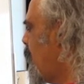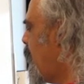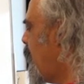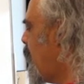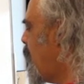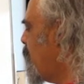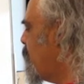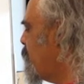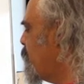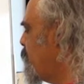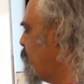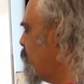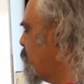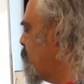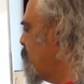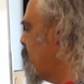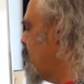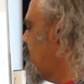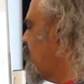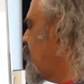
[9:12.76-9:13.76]
half
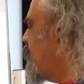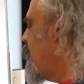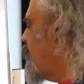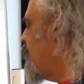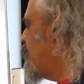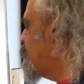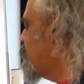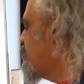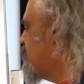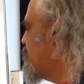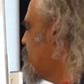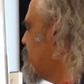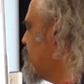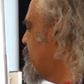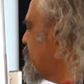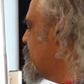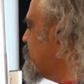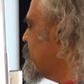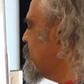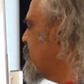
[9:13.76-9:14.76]
of this
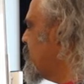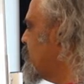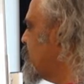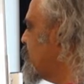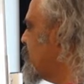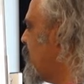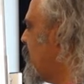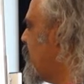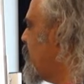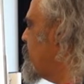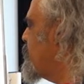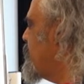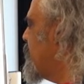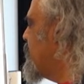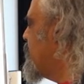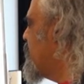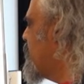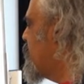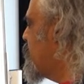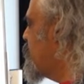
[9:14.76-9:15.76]
distance, I
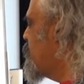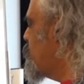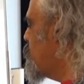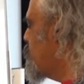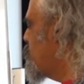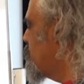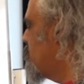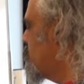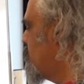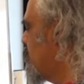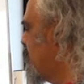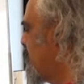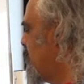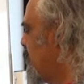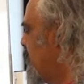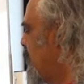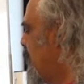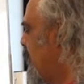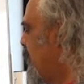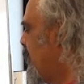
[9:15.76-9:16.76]
make a cube,
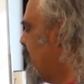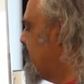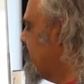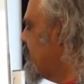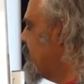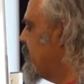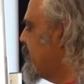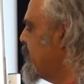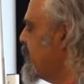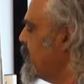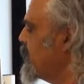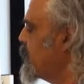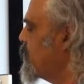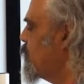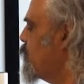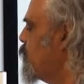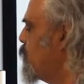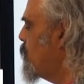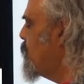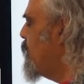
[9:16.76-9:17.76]
and in this
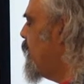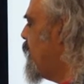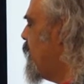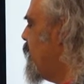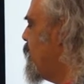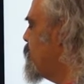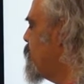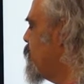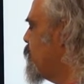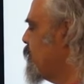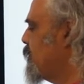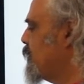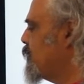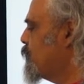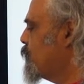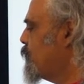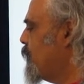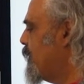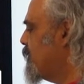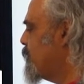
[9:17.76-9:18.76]
cube, I'm going to
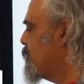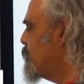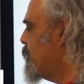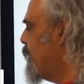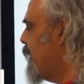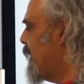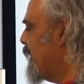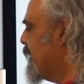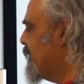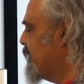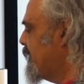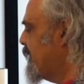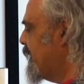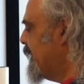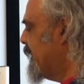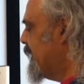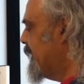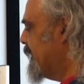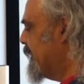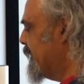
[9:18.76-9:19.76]
transplant
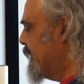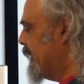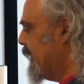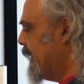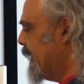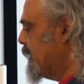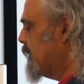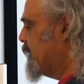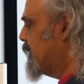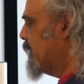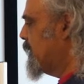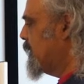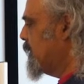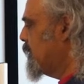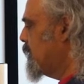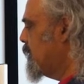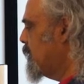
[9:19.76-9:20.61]
the ear later.